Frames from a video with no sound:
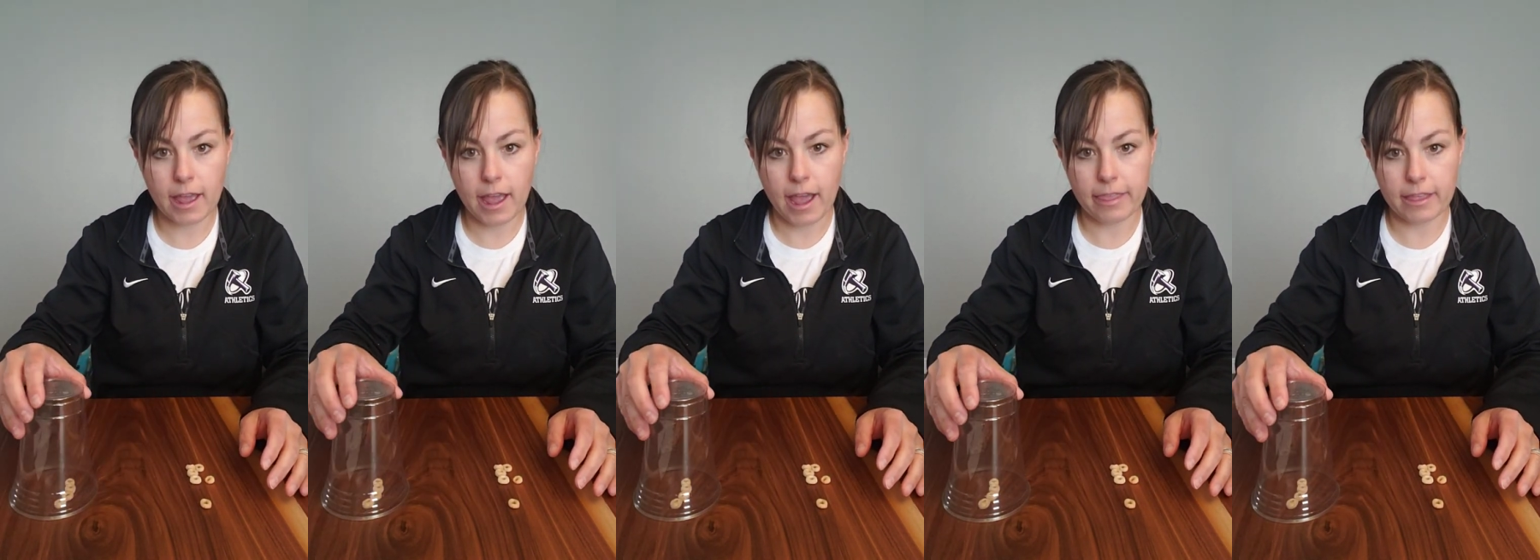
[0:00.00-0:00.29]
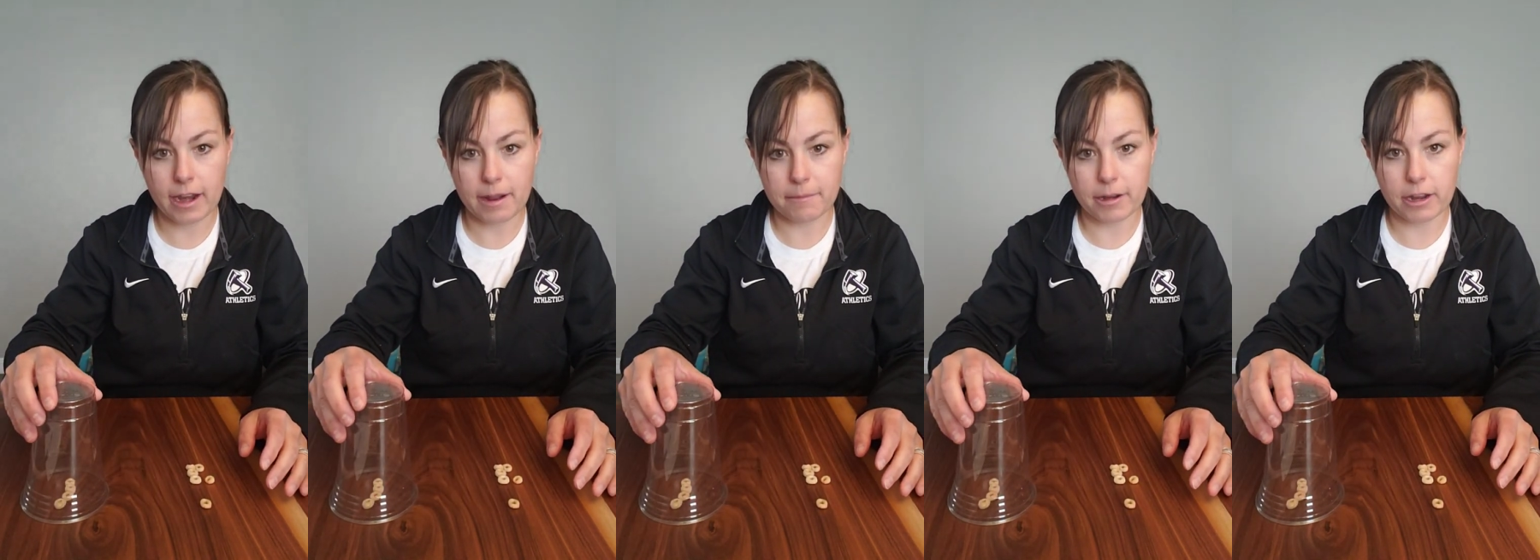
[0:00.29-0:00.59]
And
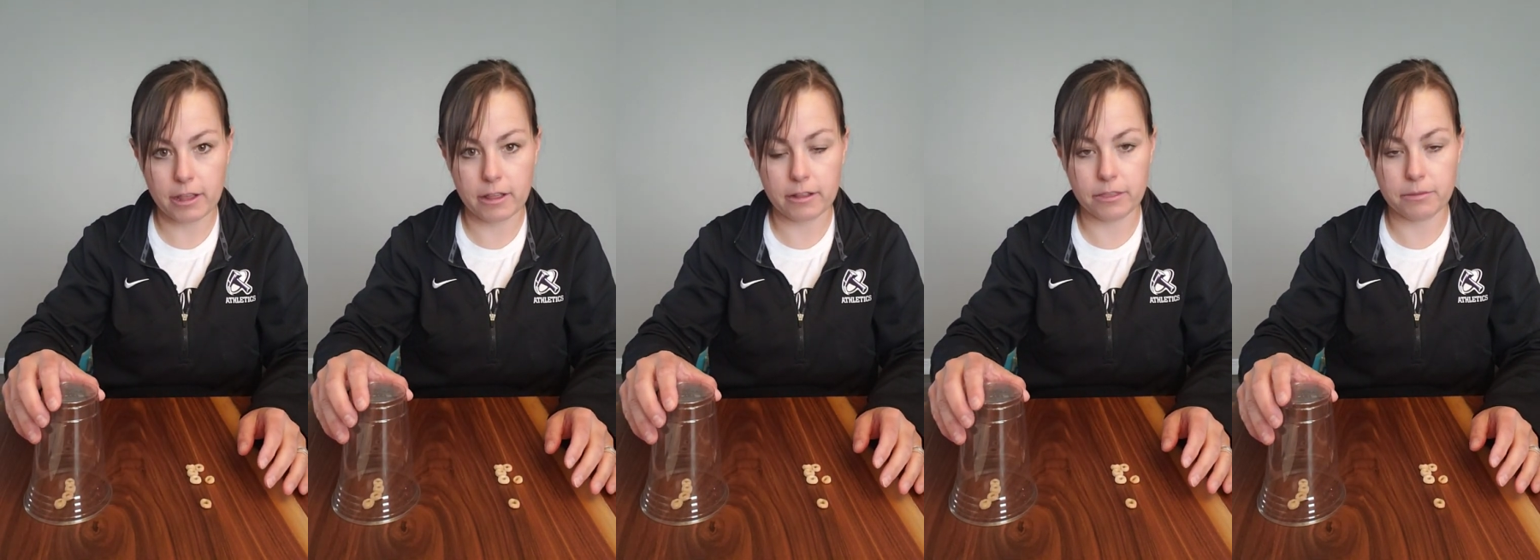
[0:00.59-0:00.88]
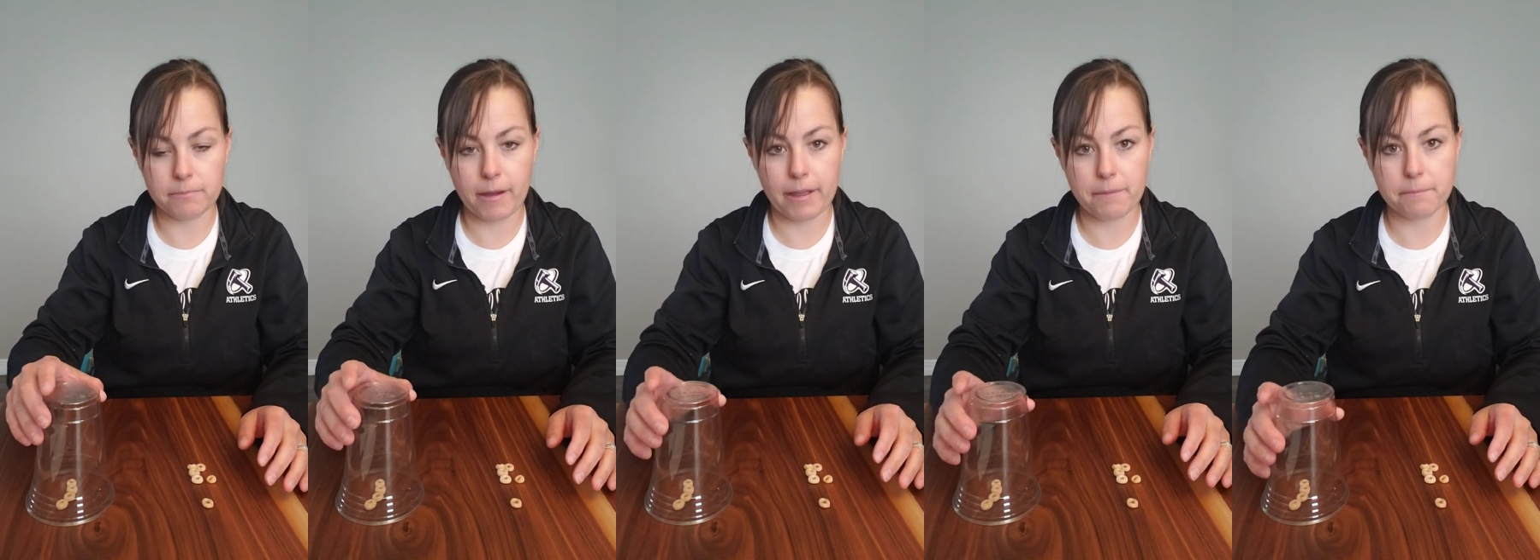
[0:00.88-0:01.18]
then
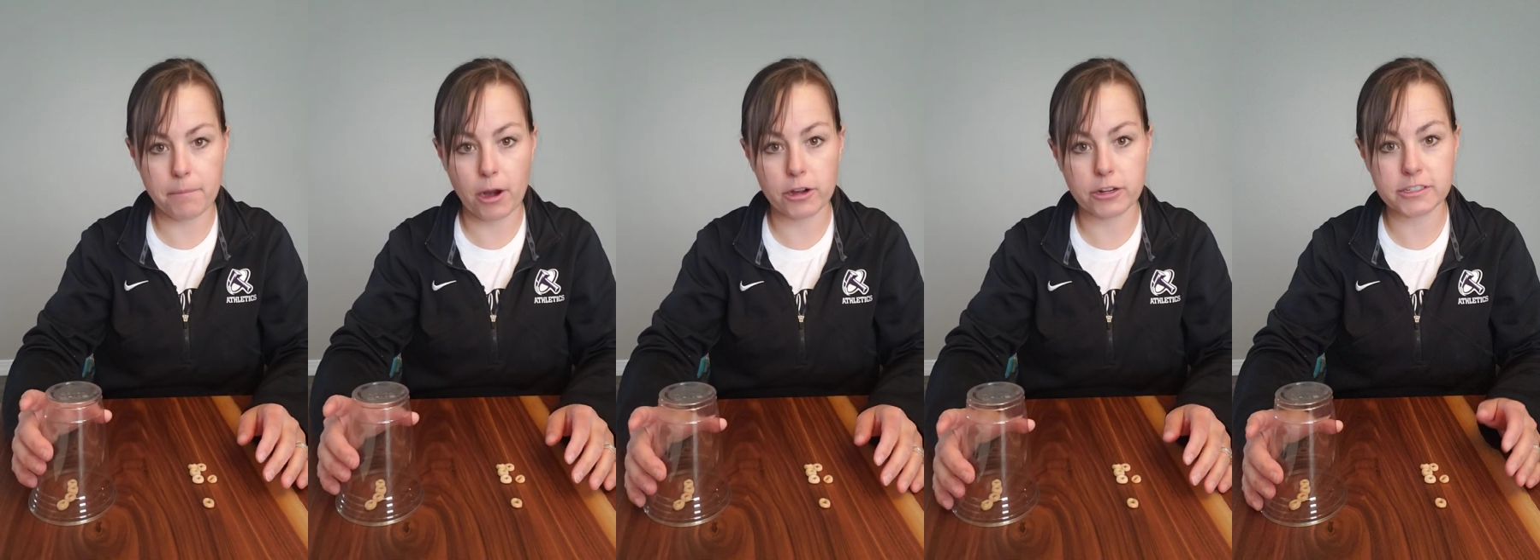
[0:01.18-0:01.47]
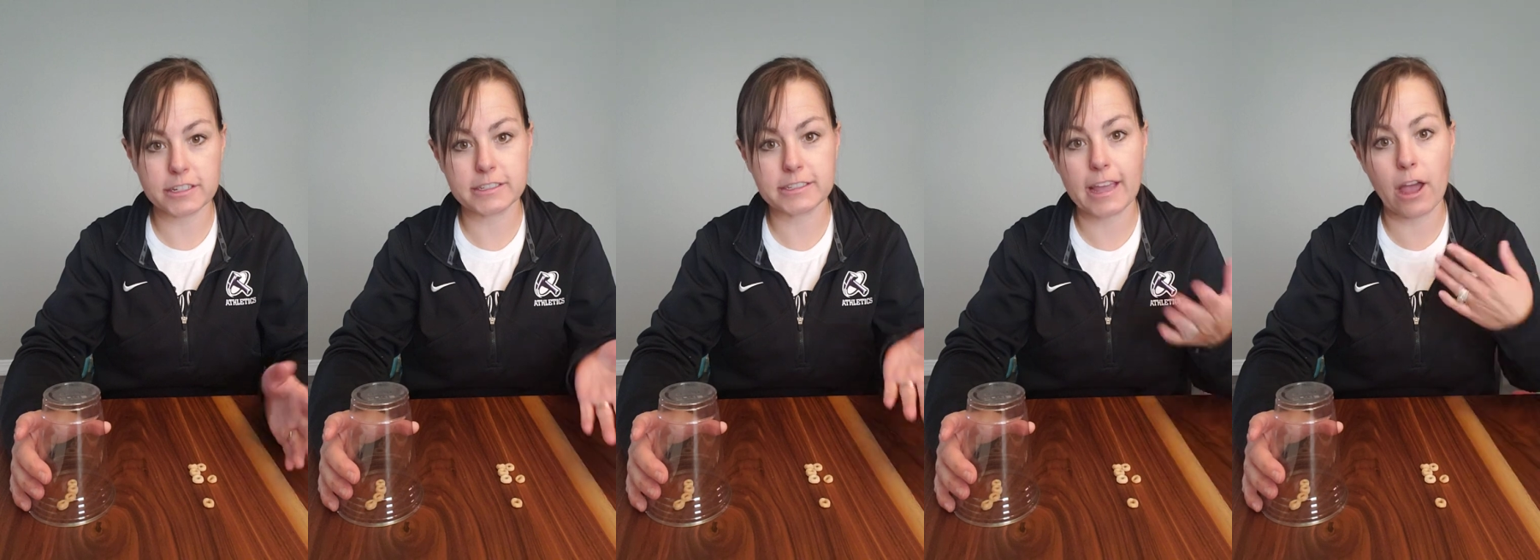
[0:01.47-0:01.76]
my partner's
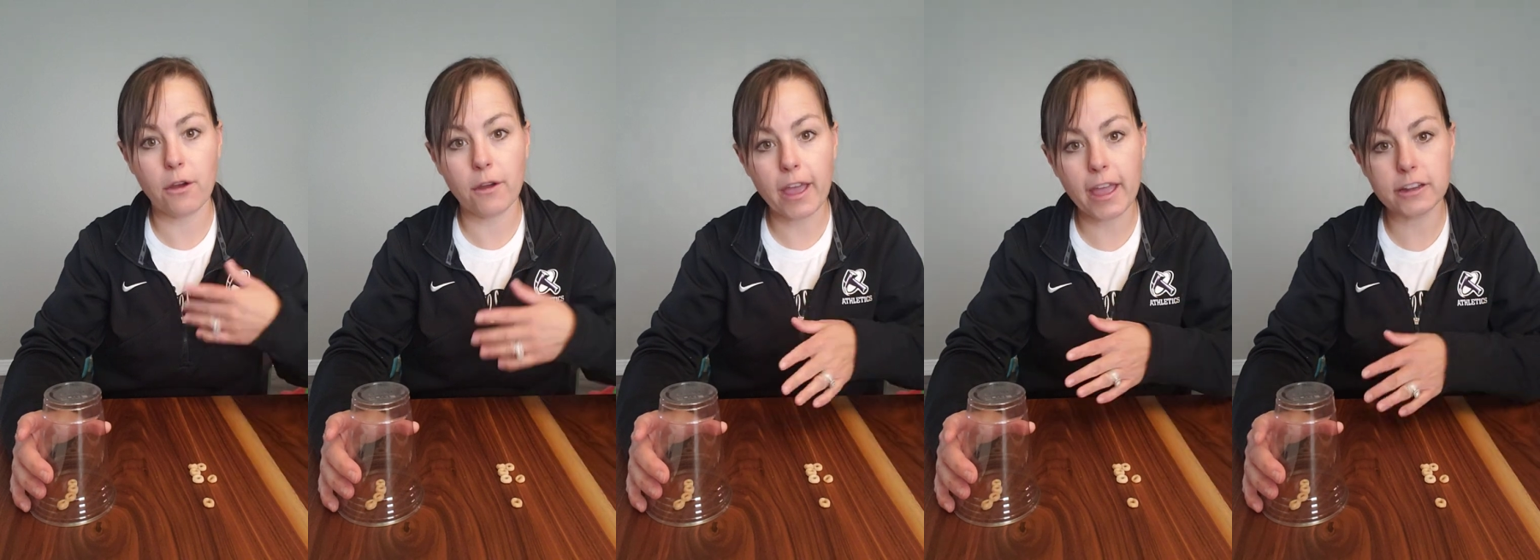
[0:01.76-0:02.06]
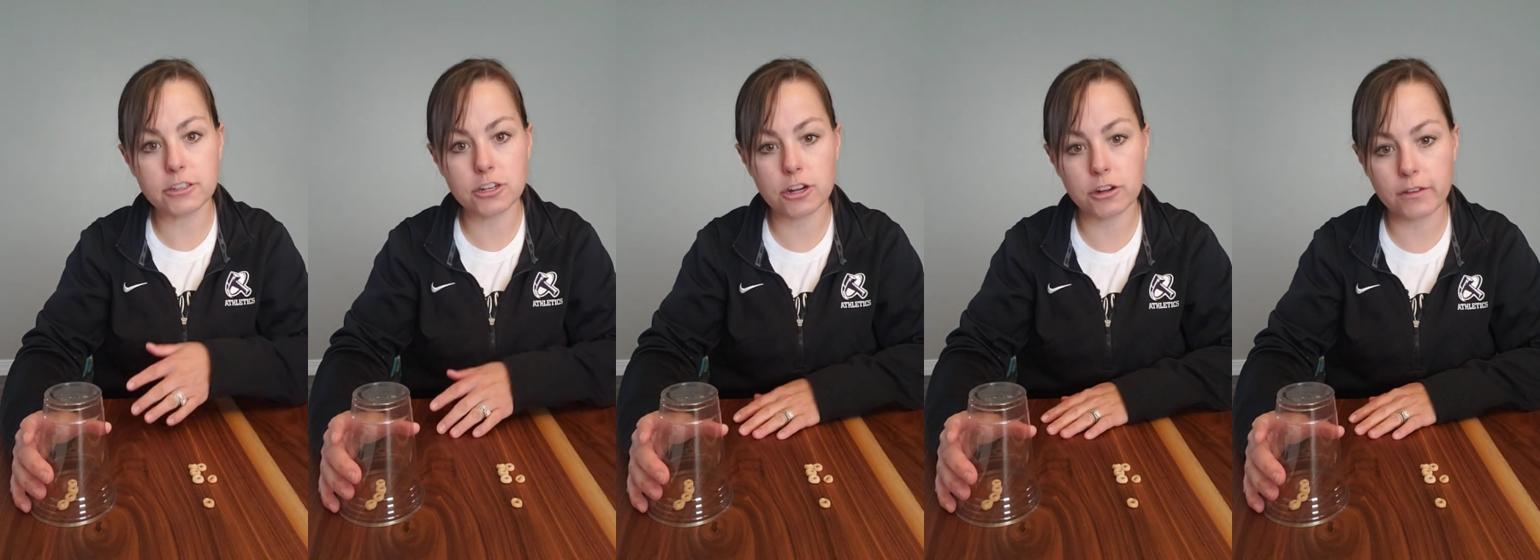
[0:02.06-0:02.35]
going to say, okay,
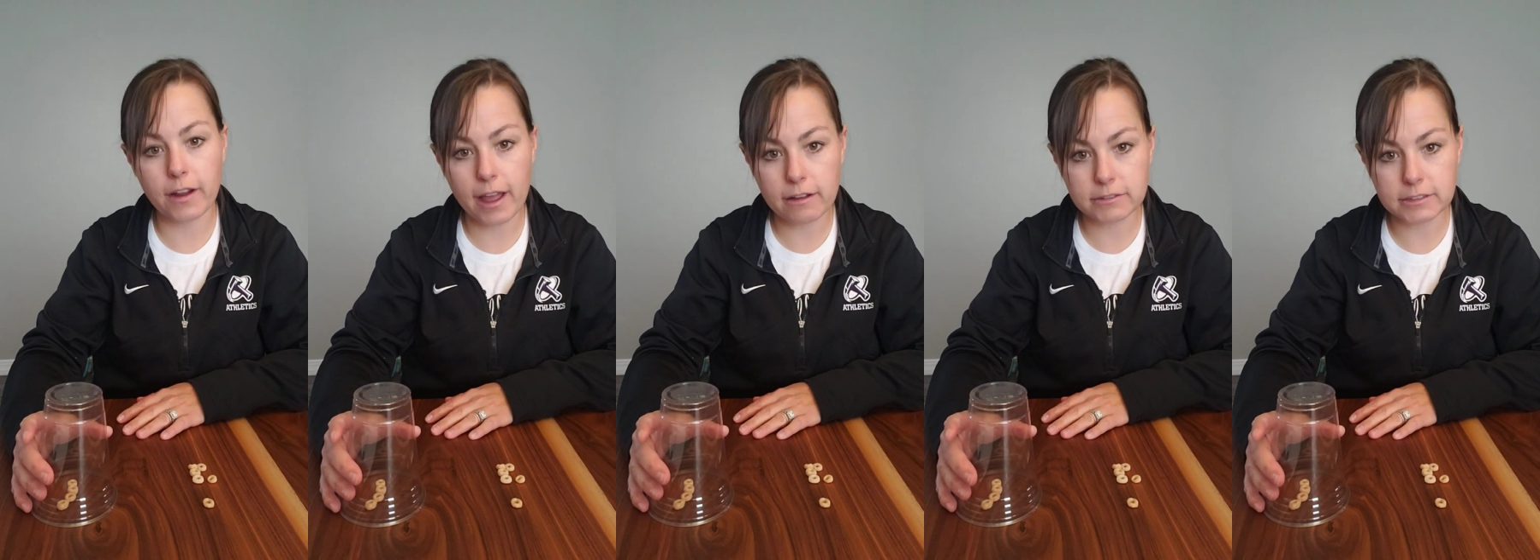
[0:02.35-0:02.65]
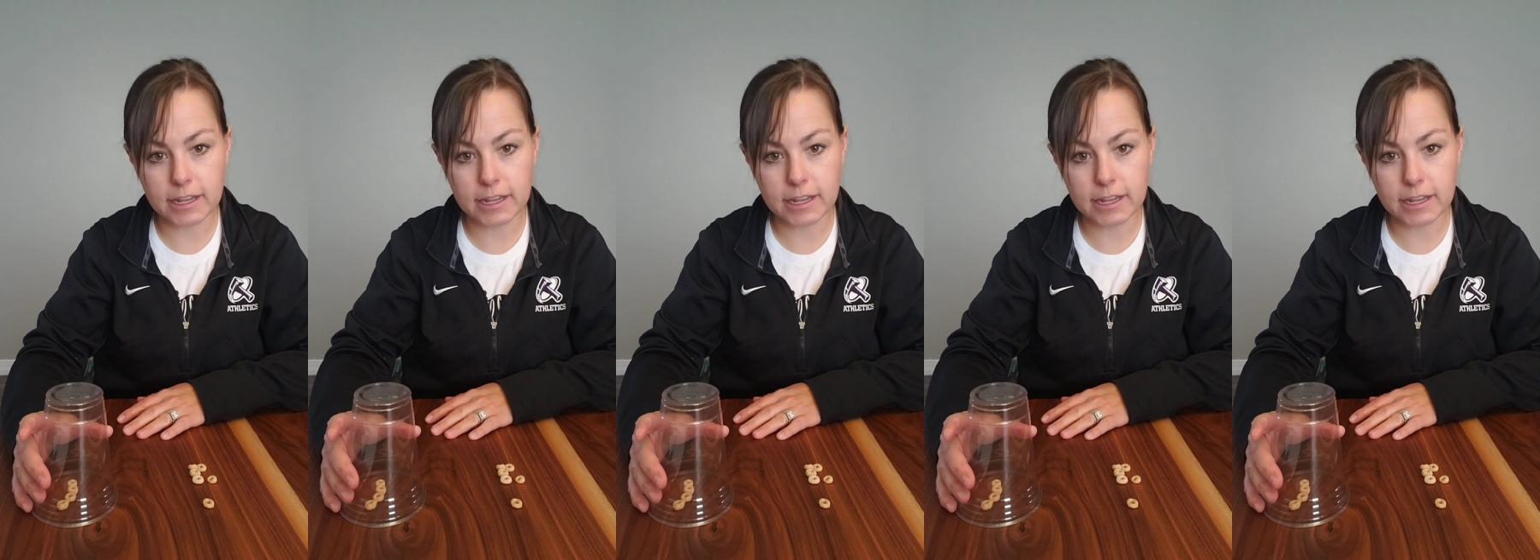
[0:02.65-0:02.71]
turn around.